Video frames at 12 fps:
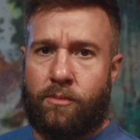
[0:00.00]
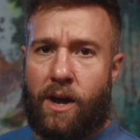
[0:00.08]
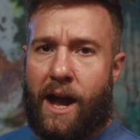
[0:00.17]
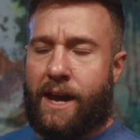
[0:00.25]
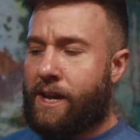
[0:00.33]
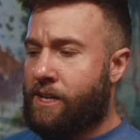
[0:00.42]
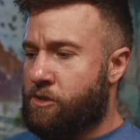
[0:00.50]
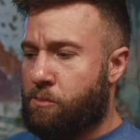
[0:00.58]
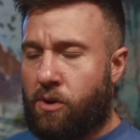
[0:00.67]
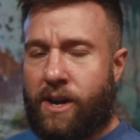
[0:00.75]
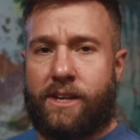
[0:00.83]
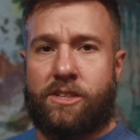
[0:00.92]
I hate to
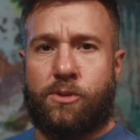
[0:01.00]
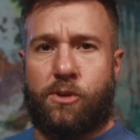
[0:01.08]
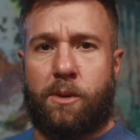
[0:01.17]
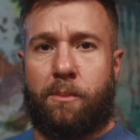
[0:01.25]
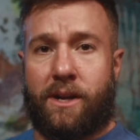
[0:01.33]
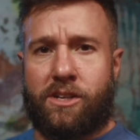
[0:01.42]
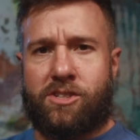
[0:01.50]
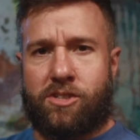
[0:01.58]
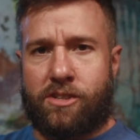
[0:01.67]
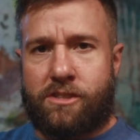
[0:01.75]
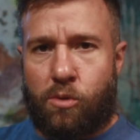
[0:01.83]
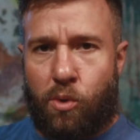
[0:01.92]
break it to you, but it's
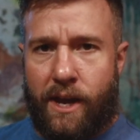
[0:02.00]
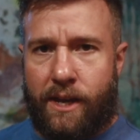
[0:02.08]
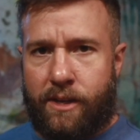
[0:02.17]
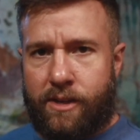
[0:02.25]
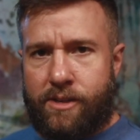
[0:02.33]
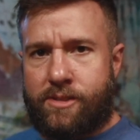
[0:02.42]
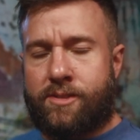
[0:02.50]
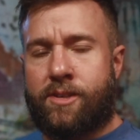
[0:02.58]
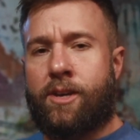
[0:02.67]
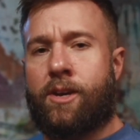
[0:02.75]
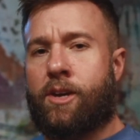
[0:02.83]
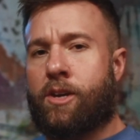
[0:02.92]
just the way it is.
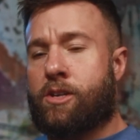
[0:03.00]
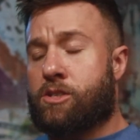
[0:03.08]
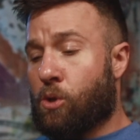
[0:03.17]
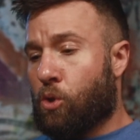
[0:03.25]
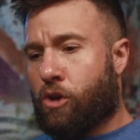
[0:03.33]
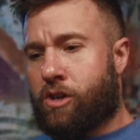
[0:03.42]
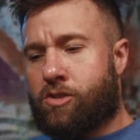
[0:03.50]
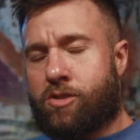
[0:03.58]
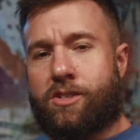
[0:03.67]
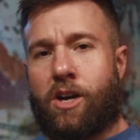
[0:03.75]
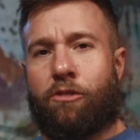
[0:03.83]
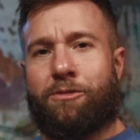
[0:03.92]
So look at
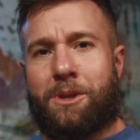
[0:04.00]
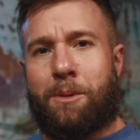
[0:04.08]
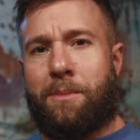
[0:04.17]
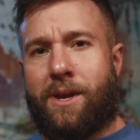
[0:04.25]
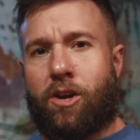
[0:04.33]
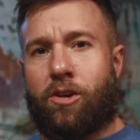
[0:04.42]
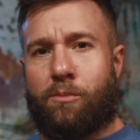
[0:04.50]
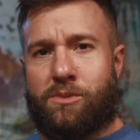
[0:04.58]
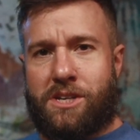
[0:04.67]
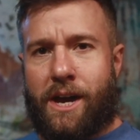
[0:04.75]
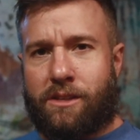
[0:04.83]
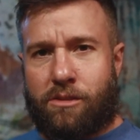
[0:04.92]
yourself in the mirror
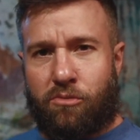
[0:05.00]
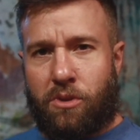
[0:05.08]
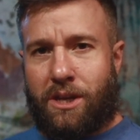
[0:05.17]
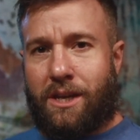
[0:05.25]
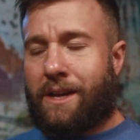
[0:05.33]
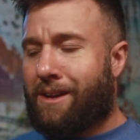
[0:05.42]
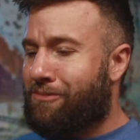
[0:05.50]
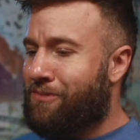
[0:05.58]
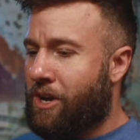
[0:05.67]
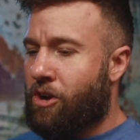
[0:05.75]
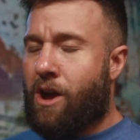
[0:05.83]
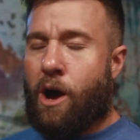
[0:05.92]
objectively and
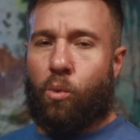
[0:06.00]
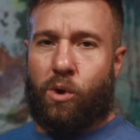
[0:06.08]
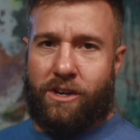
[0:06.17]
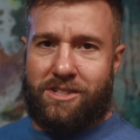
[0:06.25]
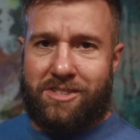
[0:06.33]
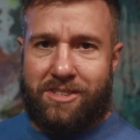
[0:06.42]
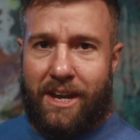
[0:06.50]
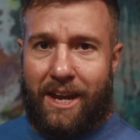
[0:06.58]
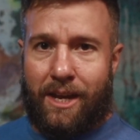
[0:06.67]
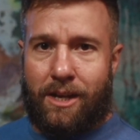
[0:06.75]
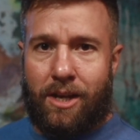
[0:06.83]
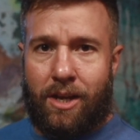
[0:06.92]
figure out where you
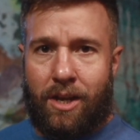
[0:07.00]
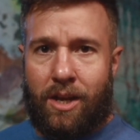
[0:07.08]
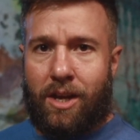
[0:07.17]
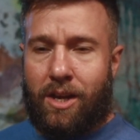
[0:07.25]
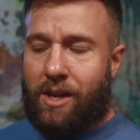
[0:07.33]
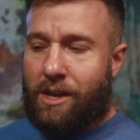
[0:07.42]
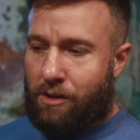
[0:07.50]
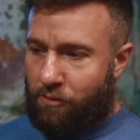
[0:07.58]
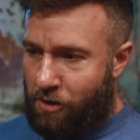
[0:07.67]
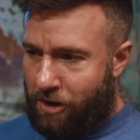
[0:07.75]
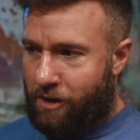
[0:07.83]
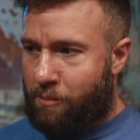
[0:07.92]
stand and
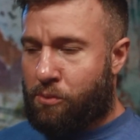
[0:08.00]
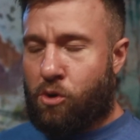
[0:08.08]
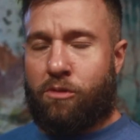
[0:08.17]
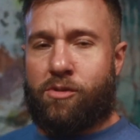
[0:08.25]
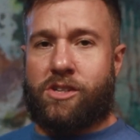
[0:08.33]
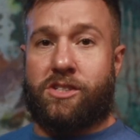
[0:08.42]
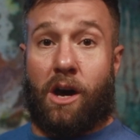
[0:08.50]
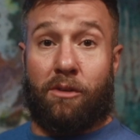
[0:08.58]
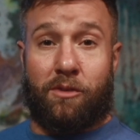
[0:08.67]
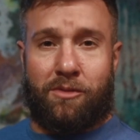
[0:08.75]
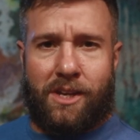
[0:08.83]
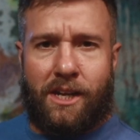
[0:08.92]
fucking improve
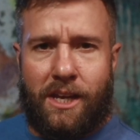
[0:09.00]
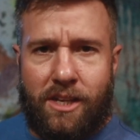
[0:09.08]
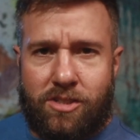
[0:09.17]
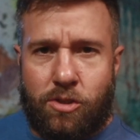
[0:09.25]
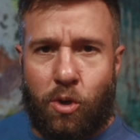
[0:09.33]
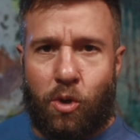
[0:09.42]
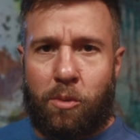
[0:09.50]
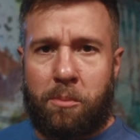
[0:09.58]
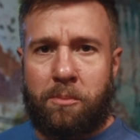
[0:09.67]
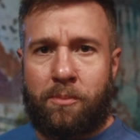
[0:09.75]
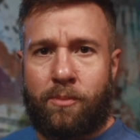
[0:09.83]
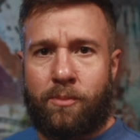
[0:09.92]
yourself if you need to.
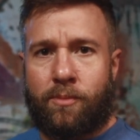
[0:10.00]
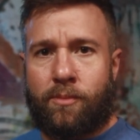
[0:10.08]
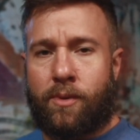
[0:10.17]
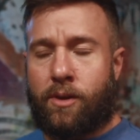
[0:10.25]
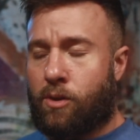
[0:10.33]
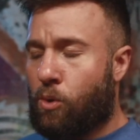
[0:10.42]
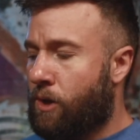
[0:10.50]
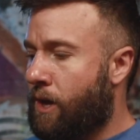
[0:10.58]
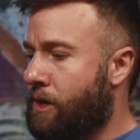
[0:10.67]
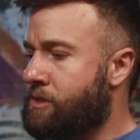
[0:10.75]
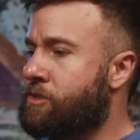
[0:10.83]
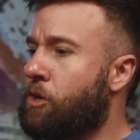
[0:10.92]

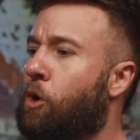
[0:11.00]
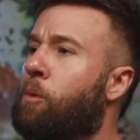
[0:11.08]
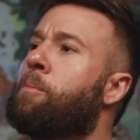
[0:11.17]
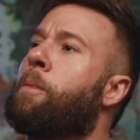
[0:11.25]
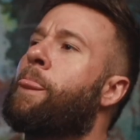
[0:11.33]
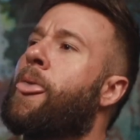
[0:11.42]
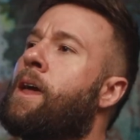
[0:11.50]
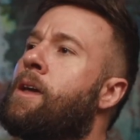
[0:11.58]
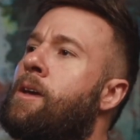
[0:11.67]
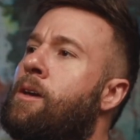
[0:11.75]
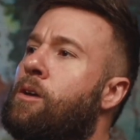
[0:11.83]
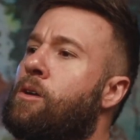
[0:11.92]
Okay, so
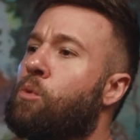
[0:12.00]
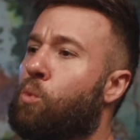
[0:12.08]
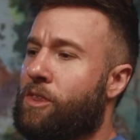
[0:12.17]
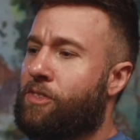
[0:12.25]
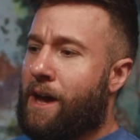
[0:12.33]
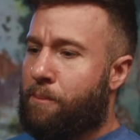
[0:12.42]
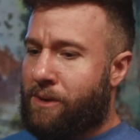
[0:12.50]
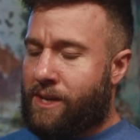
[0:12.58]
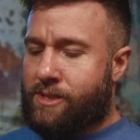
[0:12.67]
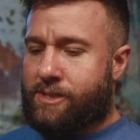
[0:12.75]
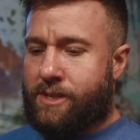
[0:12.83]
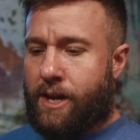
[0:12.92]
with that
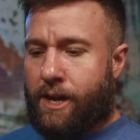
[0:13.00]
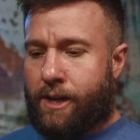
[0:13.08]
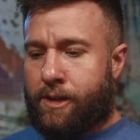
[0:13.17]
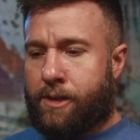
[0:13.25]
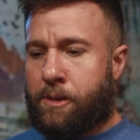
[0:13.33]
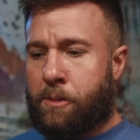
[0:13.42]
being said,